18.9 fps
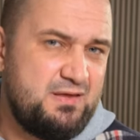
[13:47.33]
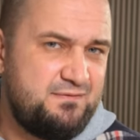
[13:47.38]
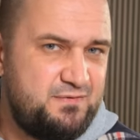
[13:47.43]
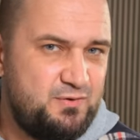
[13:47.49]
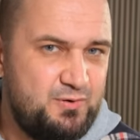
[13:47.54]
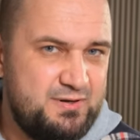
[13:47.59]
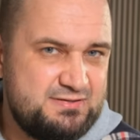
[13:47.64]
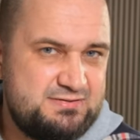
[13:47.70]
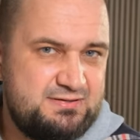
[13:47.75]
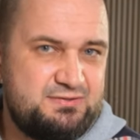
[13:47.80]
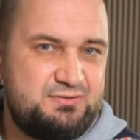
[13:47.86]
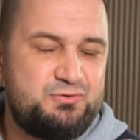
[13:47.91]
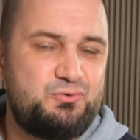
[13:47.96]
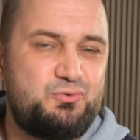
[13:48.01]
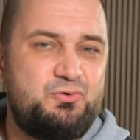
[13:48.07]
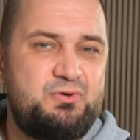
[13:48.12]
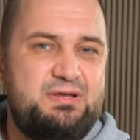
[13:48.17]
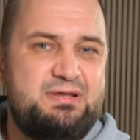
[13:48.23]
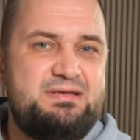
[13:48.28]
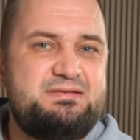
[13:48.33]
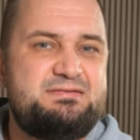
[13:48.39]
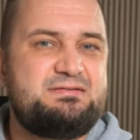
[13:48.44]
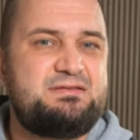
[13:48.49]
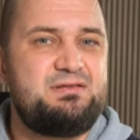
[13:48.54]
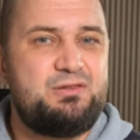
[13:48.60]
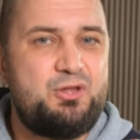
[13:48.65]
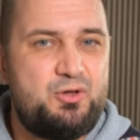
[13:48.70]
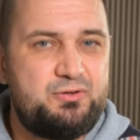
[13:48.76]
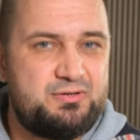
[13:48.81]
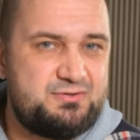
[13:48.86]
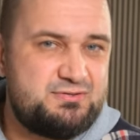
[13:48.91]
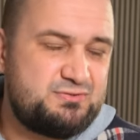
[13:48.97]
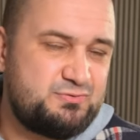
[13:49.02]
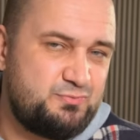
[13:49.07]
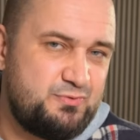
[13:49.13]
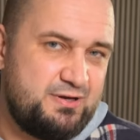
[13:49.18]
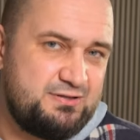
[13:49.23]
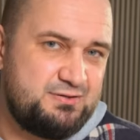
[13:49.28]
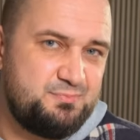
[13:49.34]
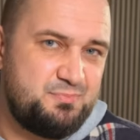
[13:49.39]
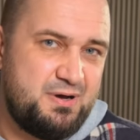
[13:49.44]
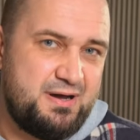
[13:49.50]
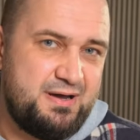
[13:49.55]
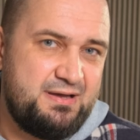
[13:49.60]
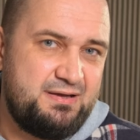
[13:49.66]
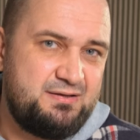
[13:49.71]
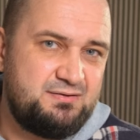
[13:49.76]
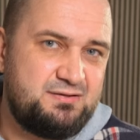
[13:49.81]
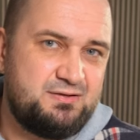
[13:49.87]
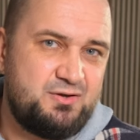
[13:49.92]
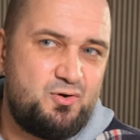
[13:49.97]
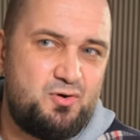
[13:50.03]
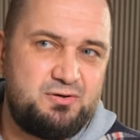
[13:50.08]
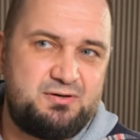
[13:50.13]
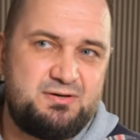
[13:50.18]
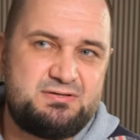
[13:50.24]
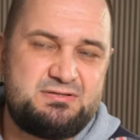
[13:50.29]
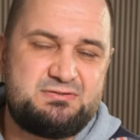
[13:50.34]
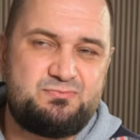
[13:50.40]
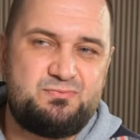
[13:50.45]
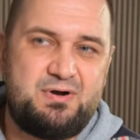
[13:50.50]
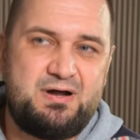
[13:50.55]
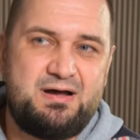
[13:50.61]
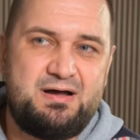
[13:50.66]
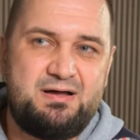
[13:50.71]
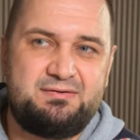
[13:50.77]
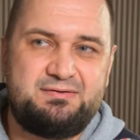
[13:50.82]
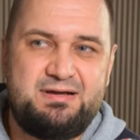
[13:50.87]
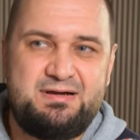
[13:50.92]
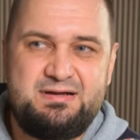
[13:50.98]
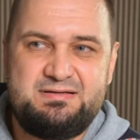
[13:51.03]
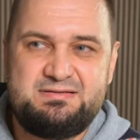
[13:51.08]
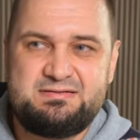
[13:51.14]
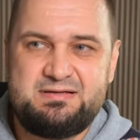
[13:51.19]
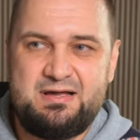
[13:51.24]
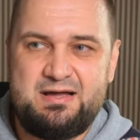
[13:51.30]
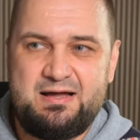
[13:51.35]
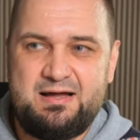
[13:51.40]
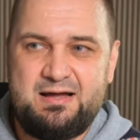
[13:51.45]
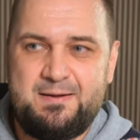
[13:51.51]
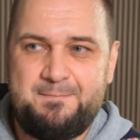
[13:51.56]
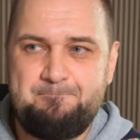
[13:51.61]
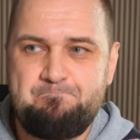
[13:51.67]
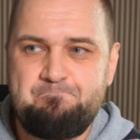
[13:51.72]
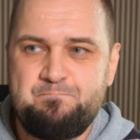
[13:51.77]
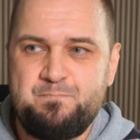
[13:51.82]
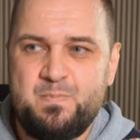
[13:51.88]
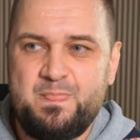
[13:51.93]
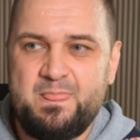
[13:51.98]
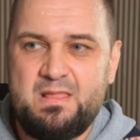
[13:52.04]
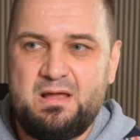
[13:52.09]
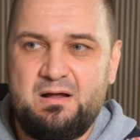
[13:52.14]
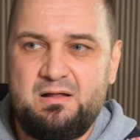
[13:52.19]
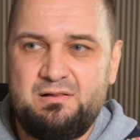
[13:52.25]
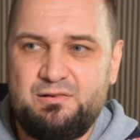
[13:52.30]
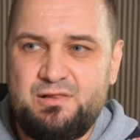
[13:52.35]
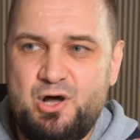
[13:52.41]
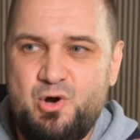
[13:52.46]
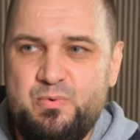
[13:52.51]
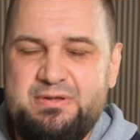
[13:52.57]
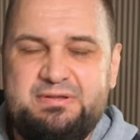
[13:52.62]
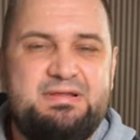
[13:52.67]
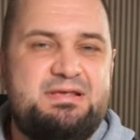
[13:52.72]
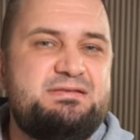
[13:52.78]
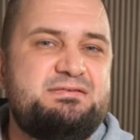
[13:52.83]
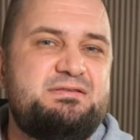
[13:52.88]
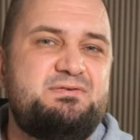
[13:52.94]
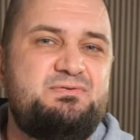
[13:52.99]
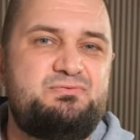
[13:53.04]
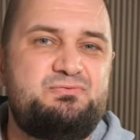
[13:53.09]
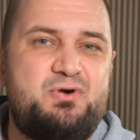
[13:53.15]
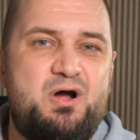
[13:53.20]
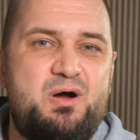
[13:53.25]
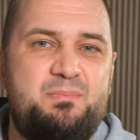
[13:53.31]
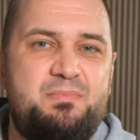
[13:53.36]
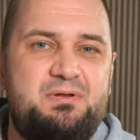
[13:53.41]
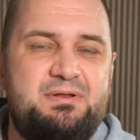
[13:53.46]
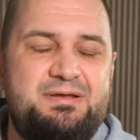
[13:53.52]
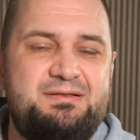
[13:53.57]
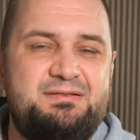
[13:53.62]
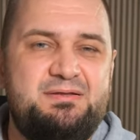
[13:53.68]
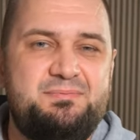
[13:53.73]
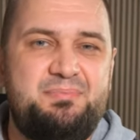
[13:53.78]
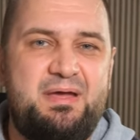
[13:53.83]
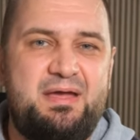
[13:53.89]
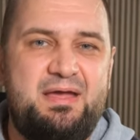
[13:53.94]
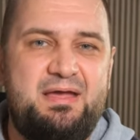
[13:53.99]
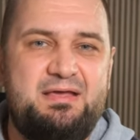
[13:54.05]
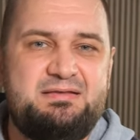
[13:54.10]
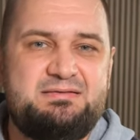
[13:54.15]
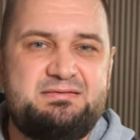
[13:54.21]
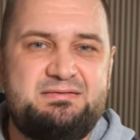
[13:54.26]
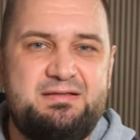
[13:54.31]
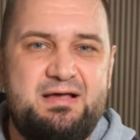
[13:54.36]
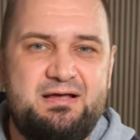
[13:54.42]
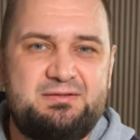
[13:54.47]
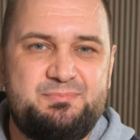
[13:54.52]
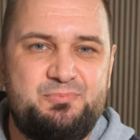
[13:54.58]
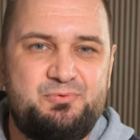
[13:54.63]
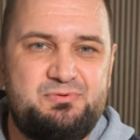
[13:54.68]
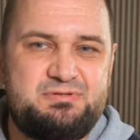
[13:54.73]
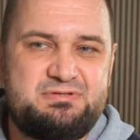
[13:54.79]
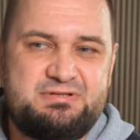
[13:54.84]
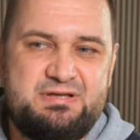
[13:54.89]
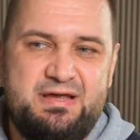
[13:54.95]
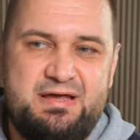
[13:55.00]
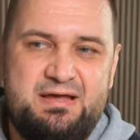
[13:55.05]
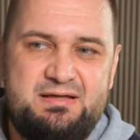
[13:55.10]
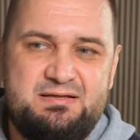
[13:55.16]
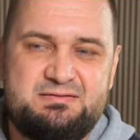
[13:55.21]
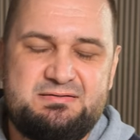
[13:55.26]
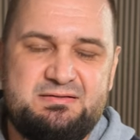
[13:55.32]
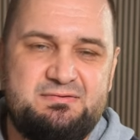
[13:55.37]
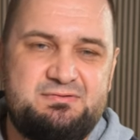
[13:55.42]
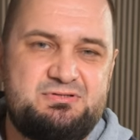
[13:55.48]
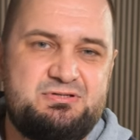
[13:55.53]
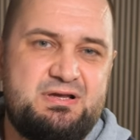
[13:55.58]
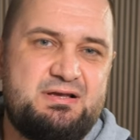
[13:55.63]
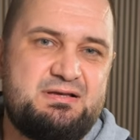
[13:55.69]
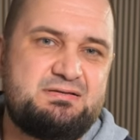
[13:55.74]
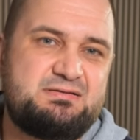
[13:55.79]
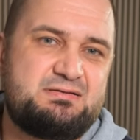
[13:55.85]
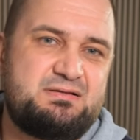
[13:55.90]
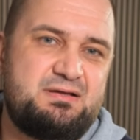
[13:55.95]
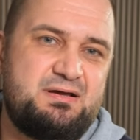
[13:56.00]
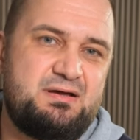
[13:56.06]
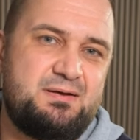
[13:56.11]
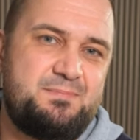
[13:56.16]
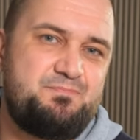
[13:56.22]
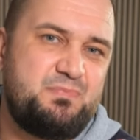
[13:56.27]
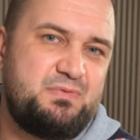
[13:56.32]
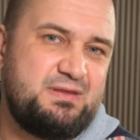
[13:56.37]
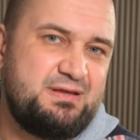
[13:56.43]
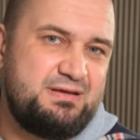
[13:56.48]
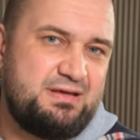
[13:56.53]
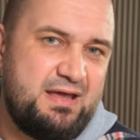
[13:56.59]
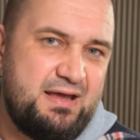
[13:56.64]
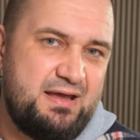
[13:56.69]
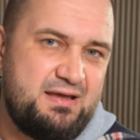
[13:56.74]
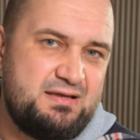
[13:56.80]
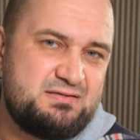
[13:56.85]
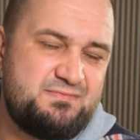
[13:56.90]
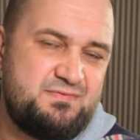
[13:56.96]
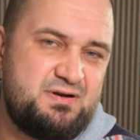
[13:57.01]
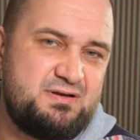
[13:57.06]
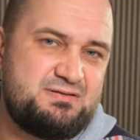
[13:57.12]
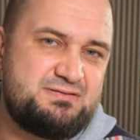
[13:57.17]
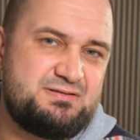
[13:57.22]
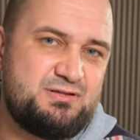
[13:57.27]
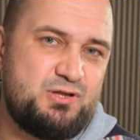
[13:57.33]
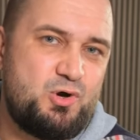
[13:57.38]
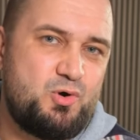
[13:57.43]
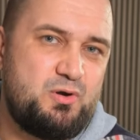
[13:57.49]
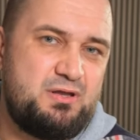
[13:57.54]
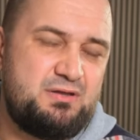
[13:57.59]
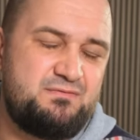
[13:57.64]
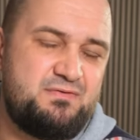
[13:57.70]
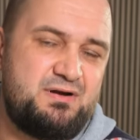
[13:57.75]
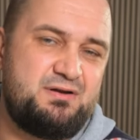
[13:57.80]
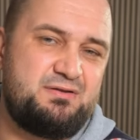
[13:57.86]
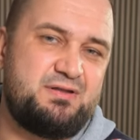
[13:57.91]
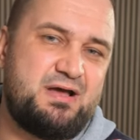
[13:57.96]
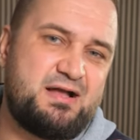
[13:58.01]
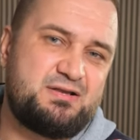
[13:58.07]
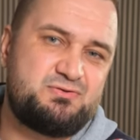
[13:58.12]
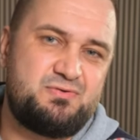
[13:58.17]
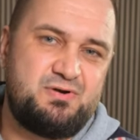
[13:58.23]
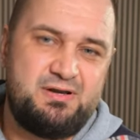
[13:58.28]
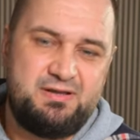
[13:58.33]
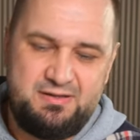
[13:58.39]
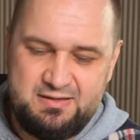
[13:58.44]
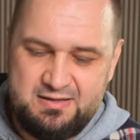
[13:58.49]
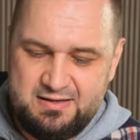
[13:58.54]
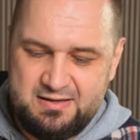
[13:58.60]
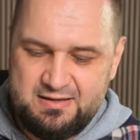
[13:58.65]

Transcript: If you listen to East London Street by Hidden Orchestra, there is a low-intensity rumble in the bass that pulsates and just uh, decays very slowly and very naturally.